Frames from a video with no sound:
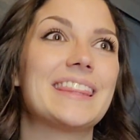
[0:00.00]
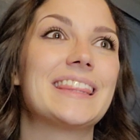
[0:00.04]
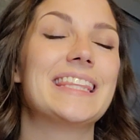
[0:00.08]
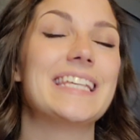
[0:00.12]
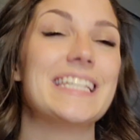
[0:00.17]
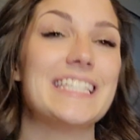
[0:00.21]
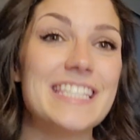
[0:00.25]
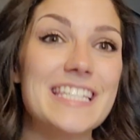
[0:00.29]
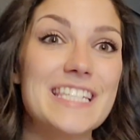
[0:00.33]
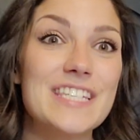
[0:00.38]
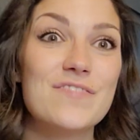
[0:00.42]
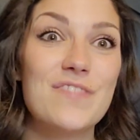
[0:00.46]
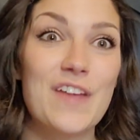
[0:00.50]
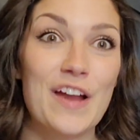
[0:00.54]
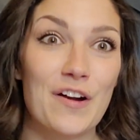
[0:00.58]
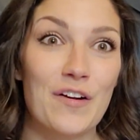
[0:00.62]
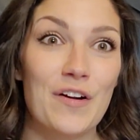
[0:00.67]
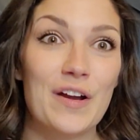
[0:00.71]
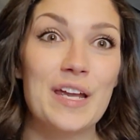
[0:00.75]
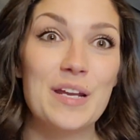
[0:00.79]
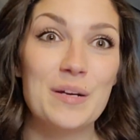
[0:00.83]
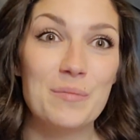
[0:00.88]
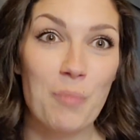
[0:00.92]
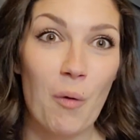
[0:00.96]
this is
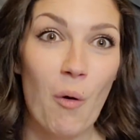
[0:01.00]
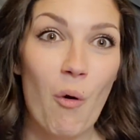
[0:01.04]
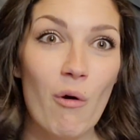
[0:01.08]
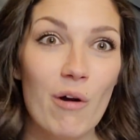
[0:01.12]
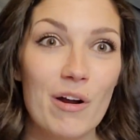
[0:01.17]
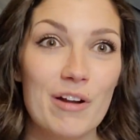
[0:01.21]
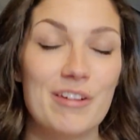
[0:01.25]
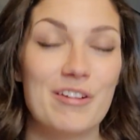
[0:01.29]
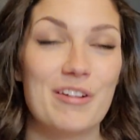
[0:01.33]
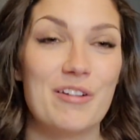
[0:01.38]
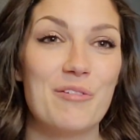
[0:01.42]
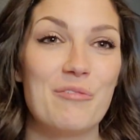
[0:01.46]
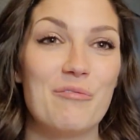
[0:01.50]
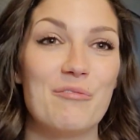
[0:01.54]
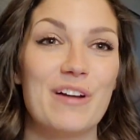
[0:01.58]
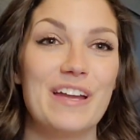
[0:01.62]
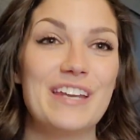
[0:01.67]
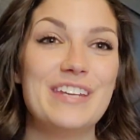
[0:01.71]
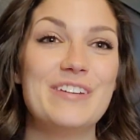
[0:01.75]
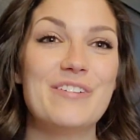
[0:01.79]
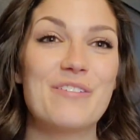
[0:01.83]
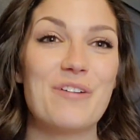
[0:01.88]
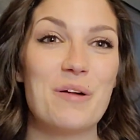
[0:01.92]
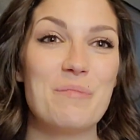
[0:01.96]
very important
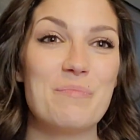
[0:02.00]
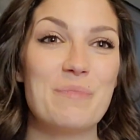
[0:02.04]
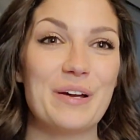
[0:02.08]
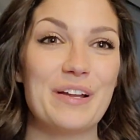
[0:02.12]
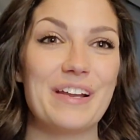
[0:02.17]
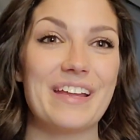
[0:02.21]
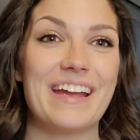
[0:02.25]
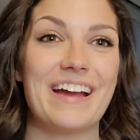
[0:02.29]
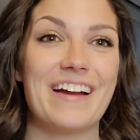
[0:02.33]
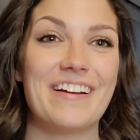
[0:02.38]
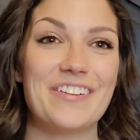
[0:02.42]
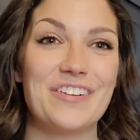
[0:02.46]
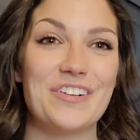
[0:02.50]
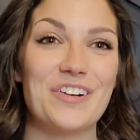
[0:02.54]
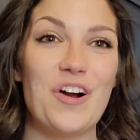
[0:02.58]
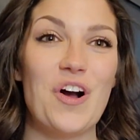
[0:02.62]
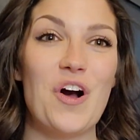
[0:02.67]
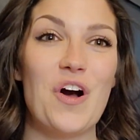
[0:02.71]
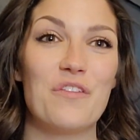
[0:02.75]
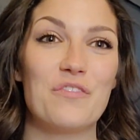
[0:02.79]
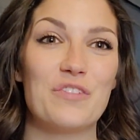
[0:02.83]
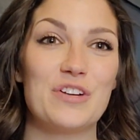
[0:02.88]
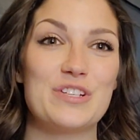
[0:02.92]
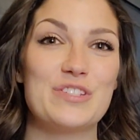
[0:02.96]
when you are building out your
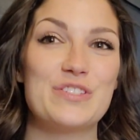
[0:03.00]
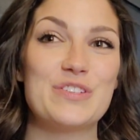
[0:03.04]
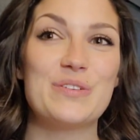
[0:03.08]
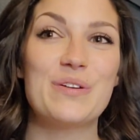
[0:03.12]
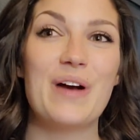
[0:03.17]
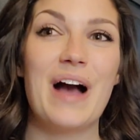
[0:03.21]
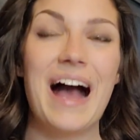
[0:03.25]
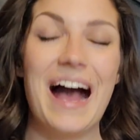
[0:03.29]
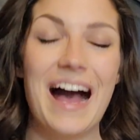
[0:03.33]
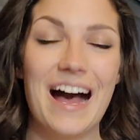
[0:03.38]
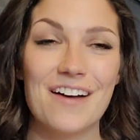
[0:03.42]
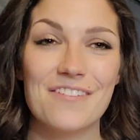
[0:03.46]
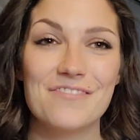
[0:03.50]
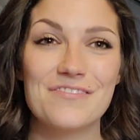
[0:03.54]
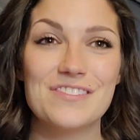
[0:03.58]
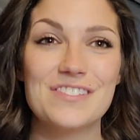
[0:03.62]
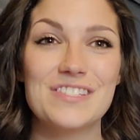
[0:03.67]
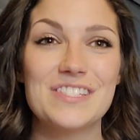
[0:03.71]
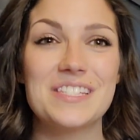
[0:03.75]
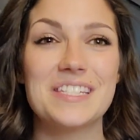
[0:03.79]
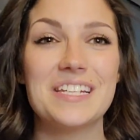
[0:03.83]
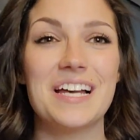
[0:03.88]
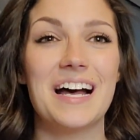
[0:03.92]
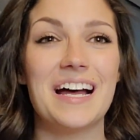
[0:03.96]
offers. You have
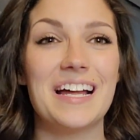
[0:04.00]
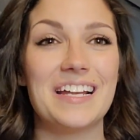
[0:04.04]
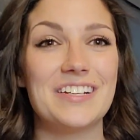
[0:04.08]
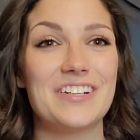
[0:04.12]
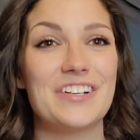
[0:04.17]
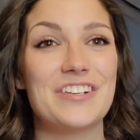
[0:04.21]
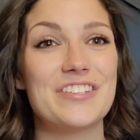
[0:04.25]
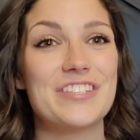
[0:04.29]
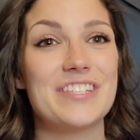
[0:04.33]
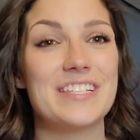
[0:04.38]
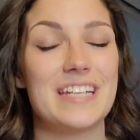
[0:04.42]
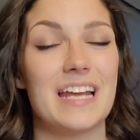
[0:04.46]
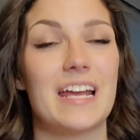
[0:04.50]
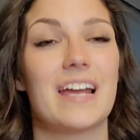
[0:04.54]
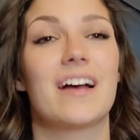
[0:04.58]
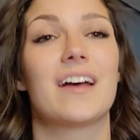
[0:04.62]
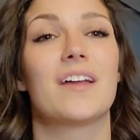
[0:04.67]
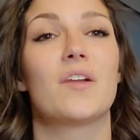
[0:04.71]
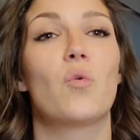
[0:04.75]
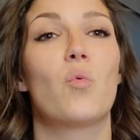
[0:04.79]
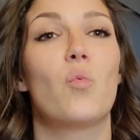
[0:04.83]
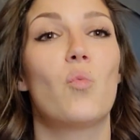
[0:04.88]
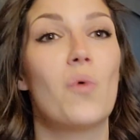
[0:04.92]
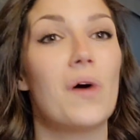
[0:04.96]
to
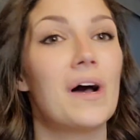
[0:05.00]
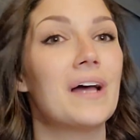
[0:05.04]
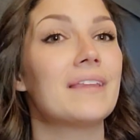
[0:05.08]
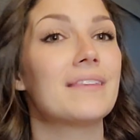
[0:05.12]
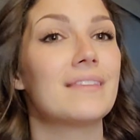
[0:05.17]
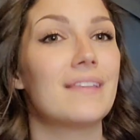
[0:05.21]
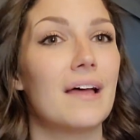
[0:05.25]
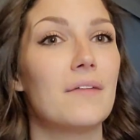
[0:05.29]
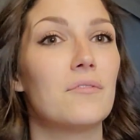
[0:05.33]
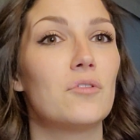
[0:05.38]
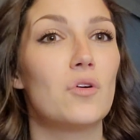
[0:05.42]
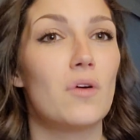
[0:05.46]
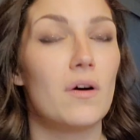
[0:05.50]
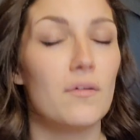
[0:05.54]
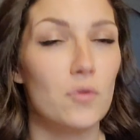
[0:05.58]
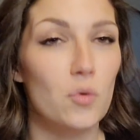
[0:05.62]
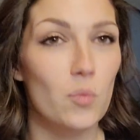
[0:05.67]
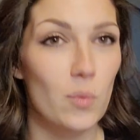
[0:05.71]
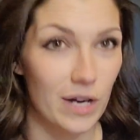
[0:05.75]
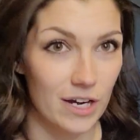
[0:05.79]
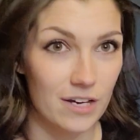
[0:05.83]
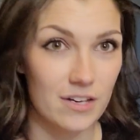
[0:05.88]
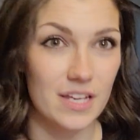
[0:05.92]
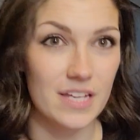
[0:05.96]
understand what level of
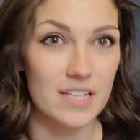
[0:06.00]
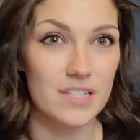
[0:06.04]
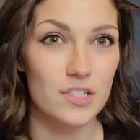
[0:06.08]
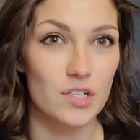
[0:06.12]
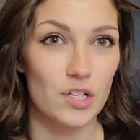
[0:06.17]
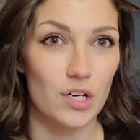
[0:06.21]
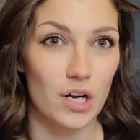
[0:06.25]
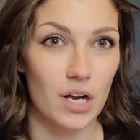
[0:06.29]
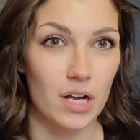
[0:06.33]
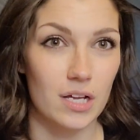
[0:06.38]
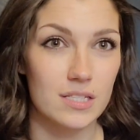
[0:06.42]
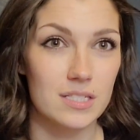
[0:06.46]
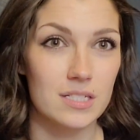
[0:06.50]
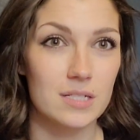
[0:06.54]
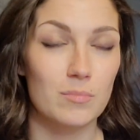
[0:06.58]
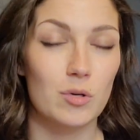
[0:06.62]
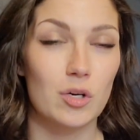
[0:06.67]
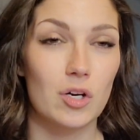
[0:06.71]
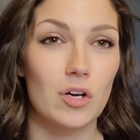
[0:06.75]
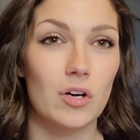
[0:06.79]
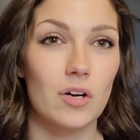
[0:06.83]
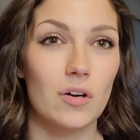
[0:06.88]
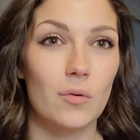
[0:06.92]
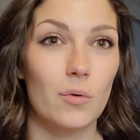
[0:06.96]
awareness your
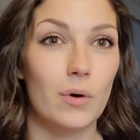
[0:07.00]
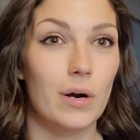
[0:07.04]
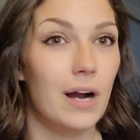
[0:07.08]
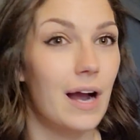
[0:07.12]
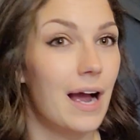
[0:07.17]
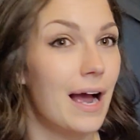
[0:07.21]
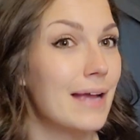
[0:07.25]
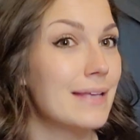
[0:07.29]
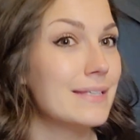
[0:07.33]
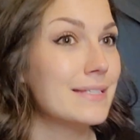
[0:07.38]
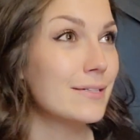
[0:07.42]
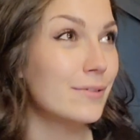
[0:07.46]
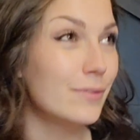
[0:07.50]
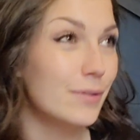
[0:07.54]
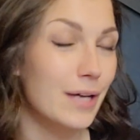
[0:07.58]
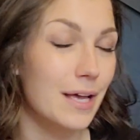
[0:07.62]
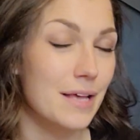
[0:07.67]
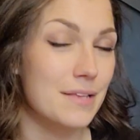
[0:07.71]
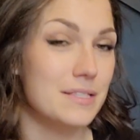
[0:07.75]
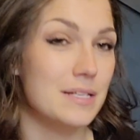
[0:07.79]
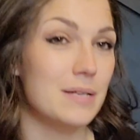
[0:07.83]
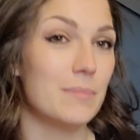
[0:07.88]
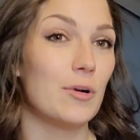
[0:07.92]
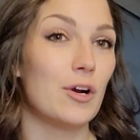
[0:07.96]
customer or ideal
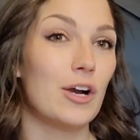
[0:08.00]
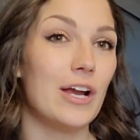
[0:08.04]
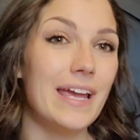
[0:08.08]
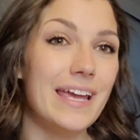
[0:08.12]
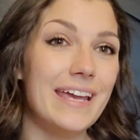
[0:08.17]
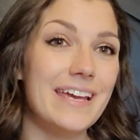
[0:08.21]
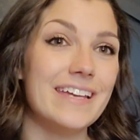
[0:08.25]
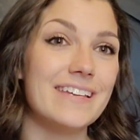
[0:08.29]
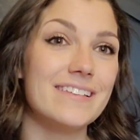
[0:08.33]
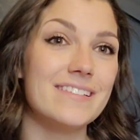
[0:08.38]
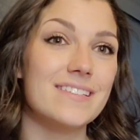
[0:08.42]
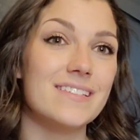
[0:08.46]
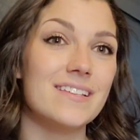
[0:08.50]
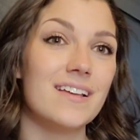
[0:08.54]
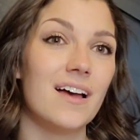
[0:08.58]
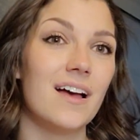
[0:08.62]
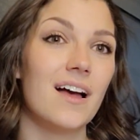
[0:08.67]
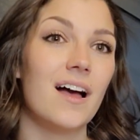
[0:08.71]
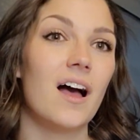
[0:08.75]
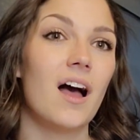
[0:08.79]
customer is.